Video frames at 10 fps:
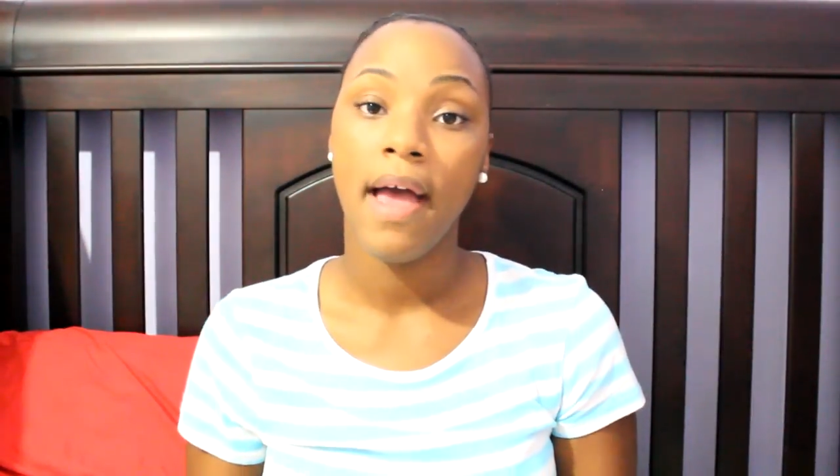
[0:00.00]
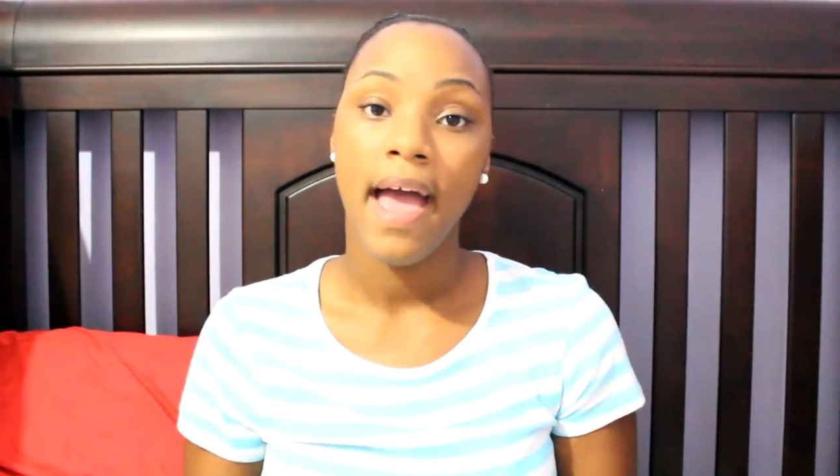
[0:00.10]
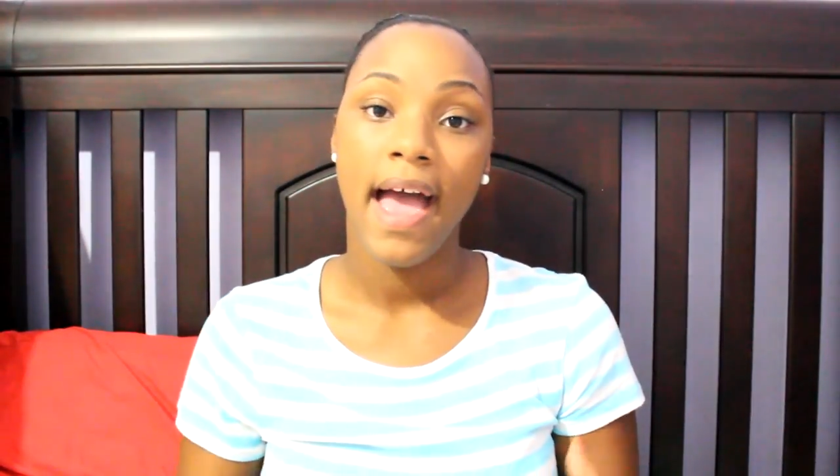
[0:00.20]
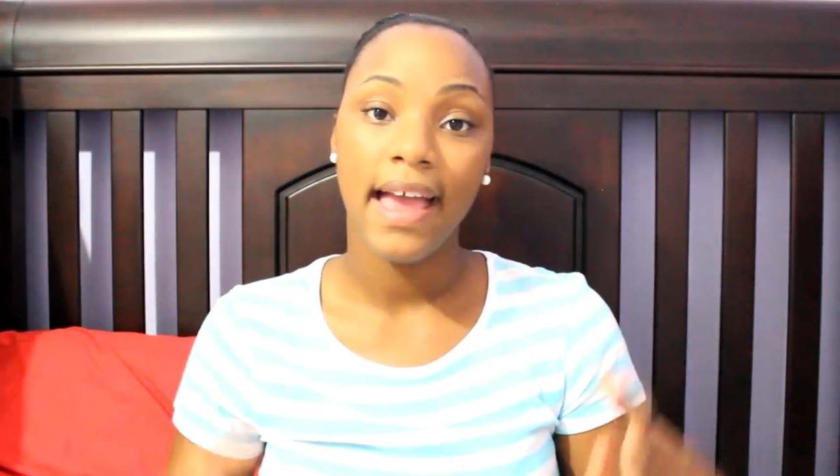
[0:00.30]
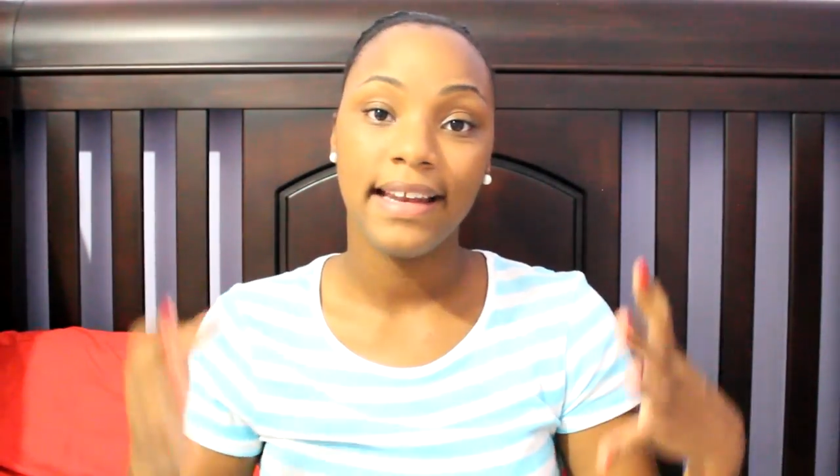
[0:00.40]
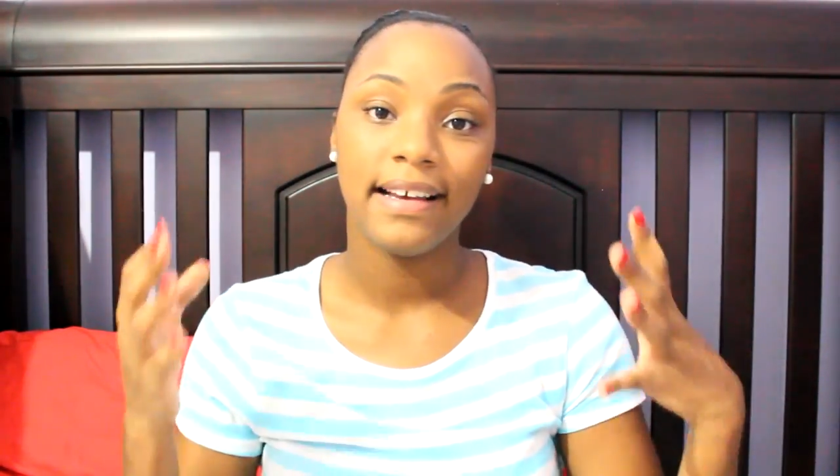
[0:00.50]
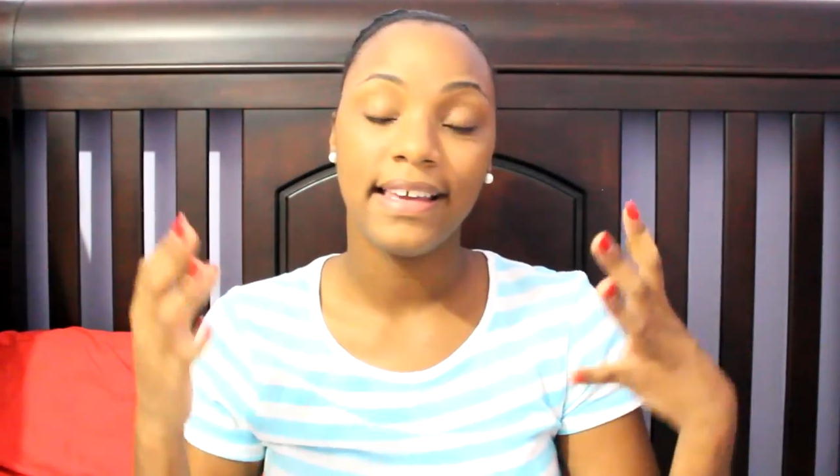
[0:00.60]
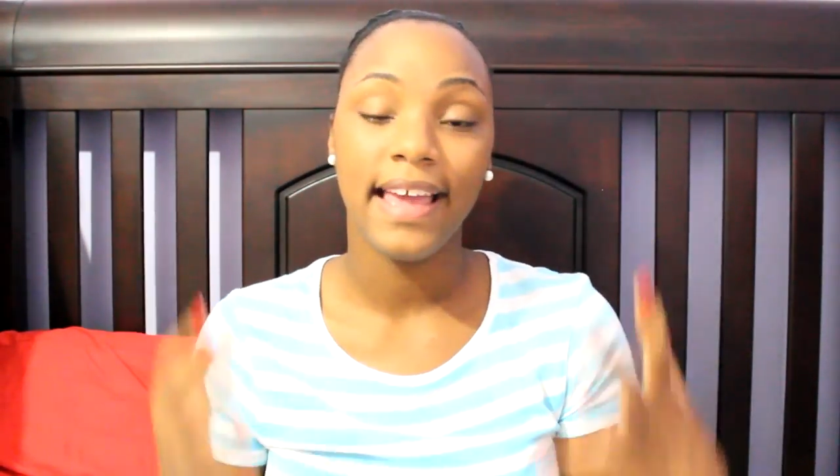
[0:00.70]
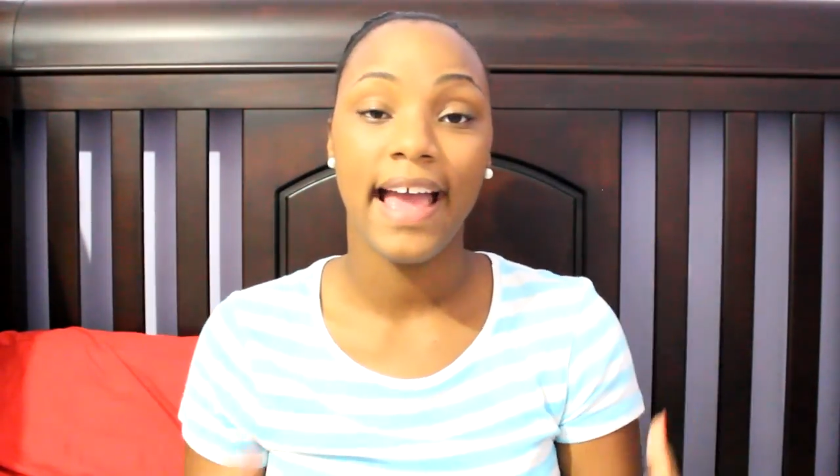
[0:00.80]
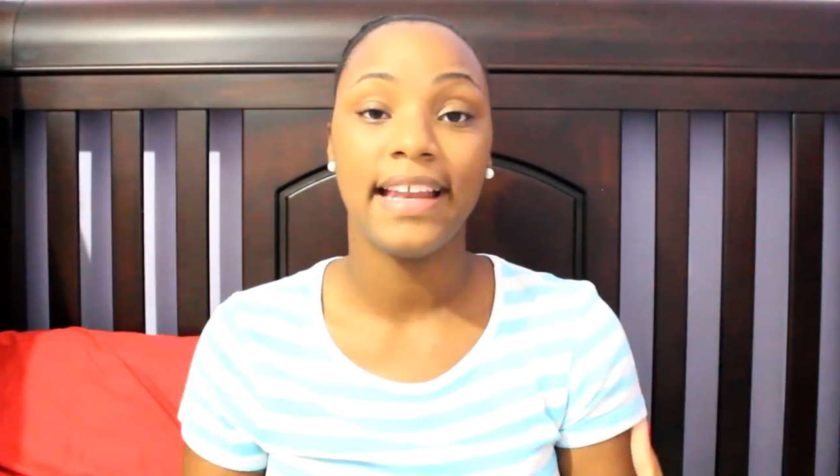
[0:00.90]
And
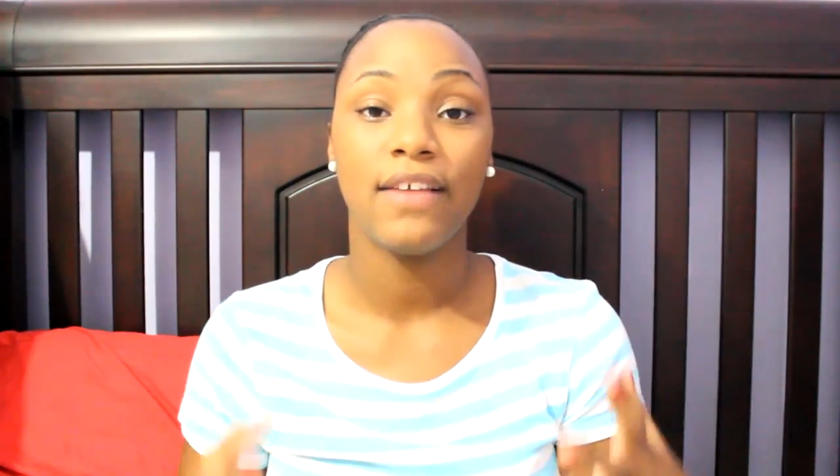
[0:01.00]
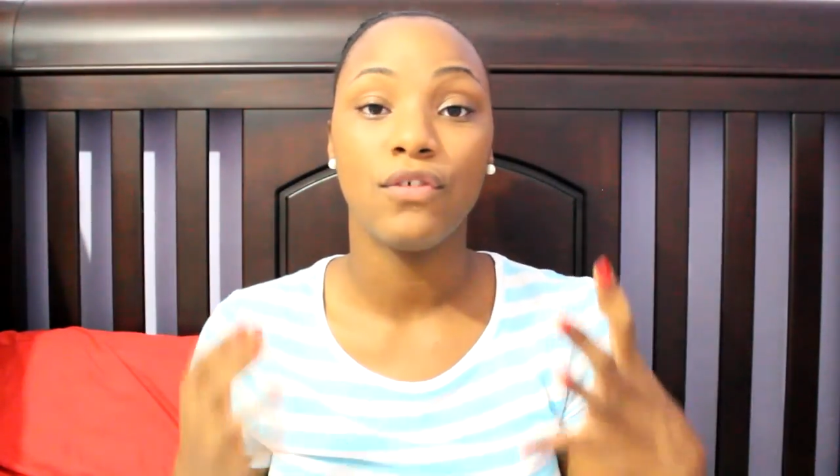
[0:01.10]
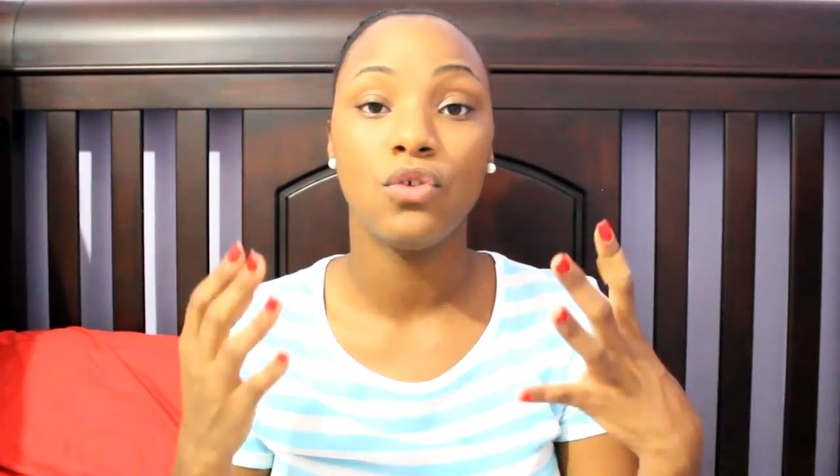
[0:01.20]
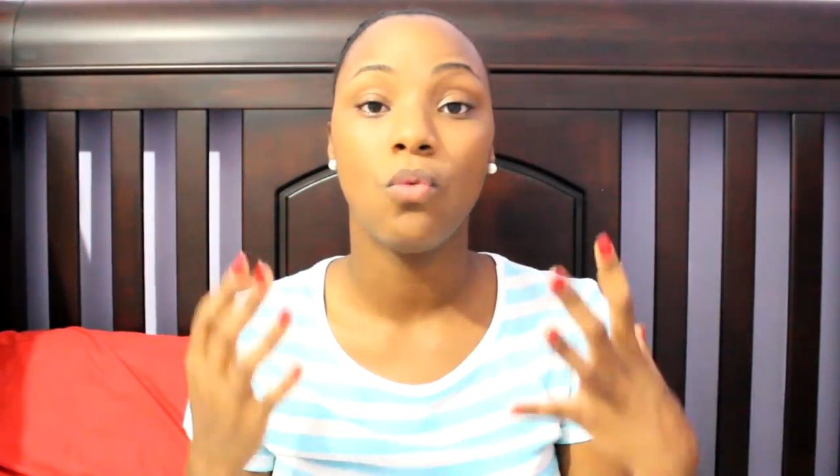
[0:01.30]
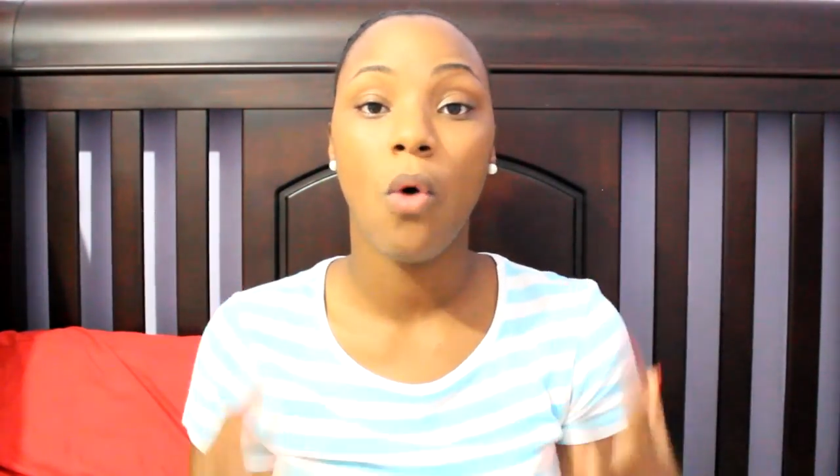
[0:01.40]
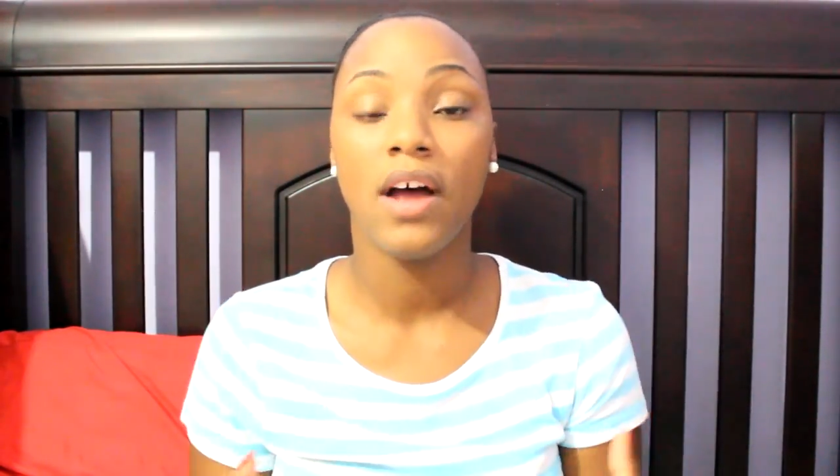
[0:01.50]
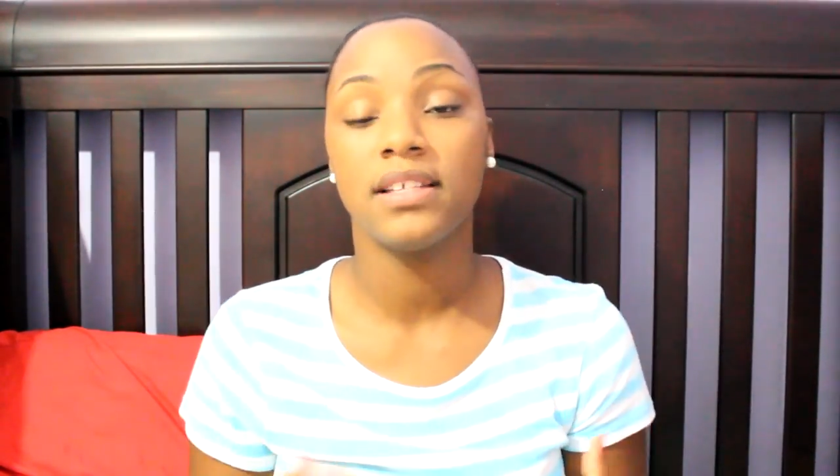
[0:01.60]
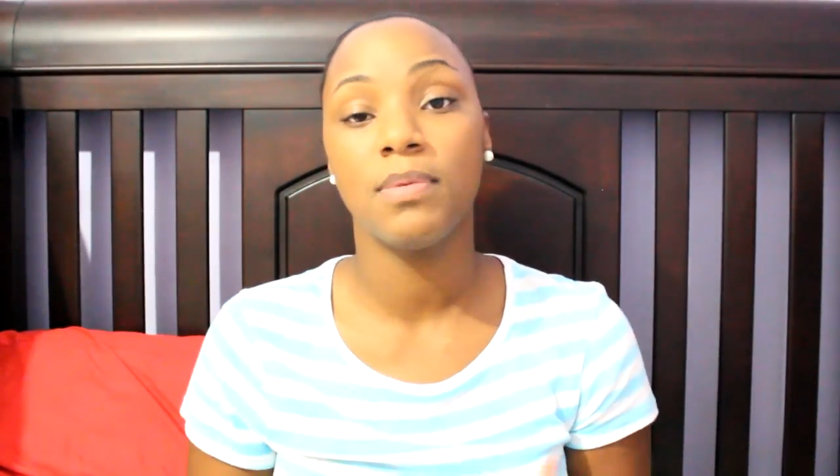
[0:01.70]
again, if you want